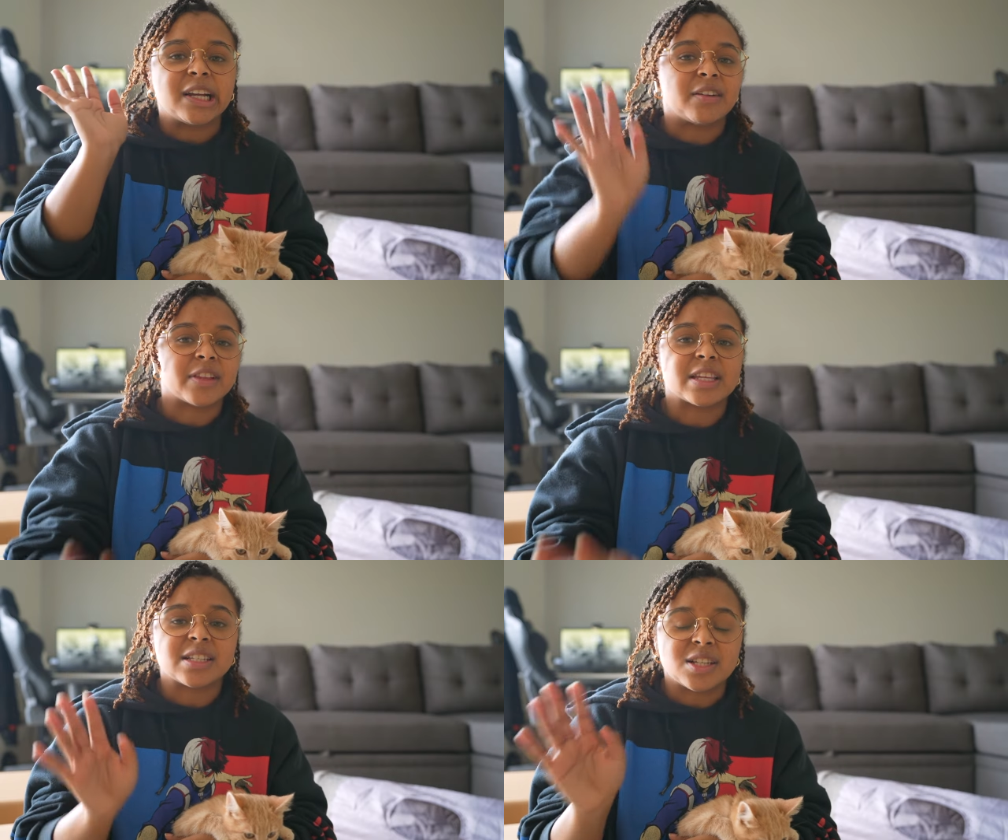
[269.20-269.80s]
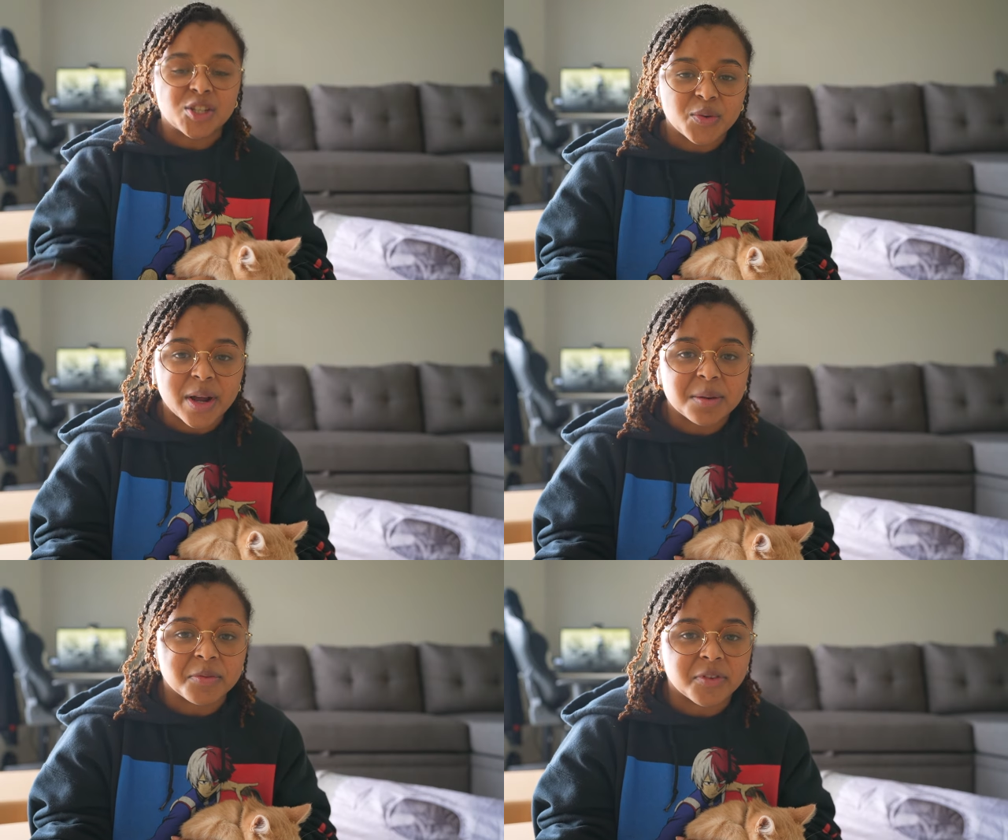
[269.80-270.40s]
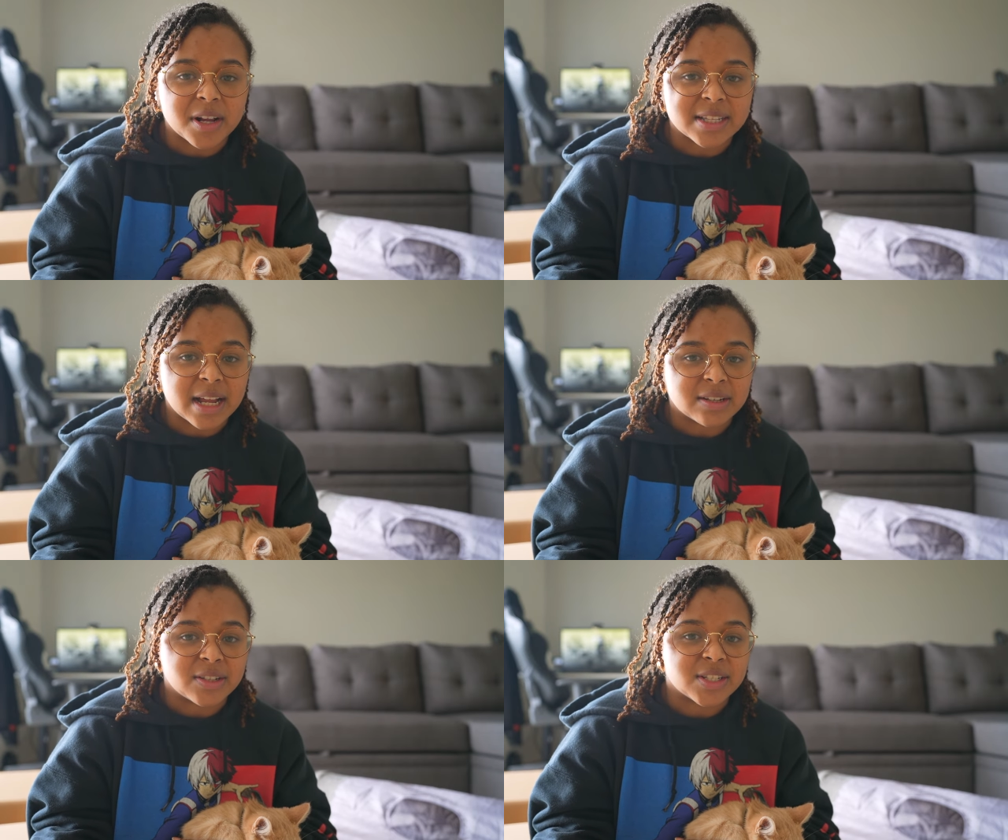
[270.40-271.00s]
get everything situated before I
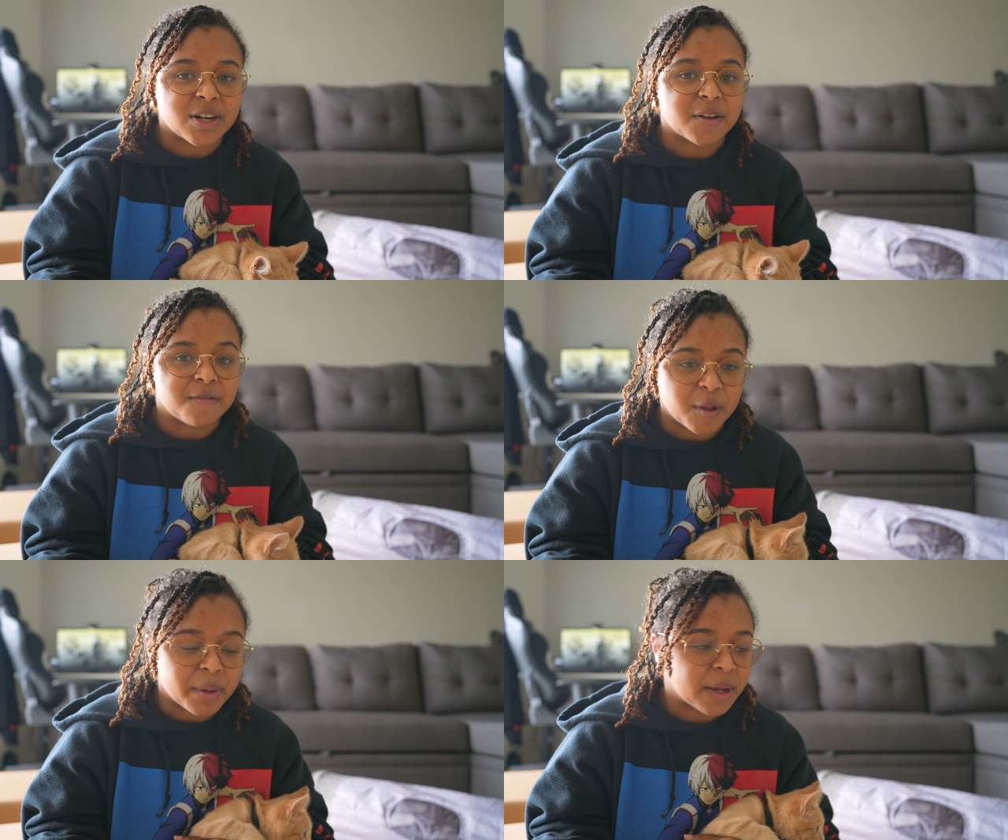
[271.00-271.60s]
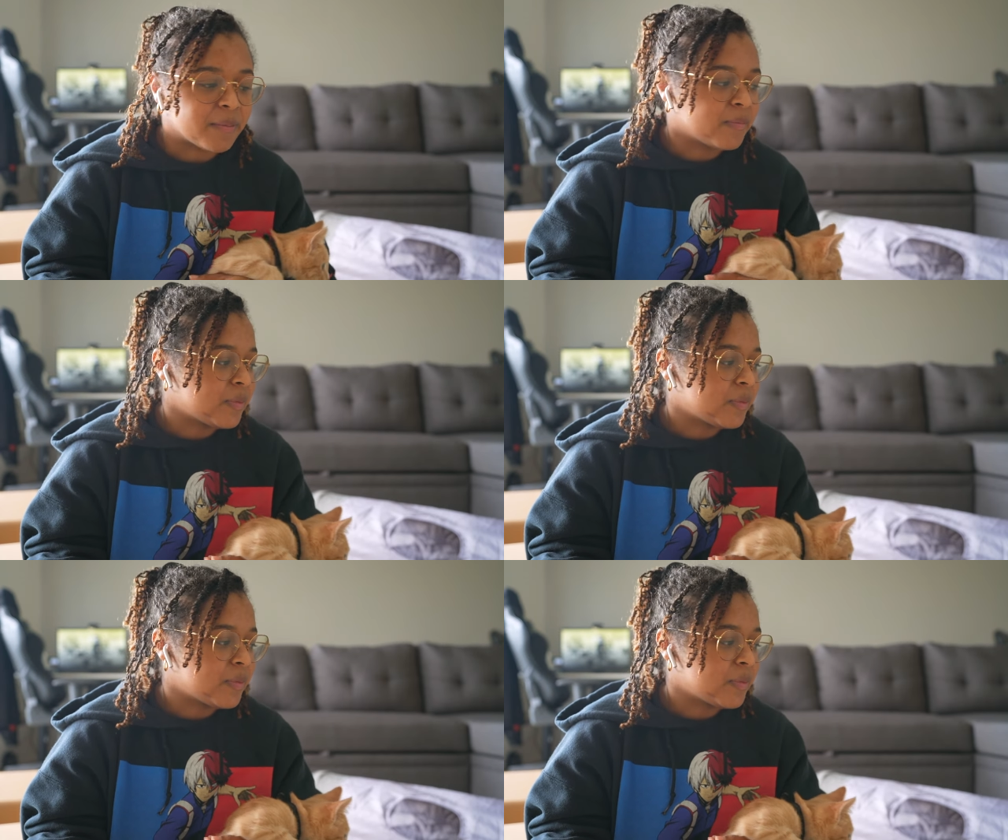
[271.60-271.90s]
sat down and started filming.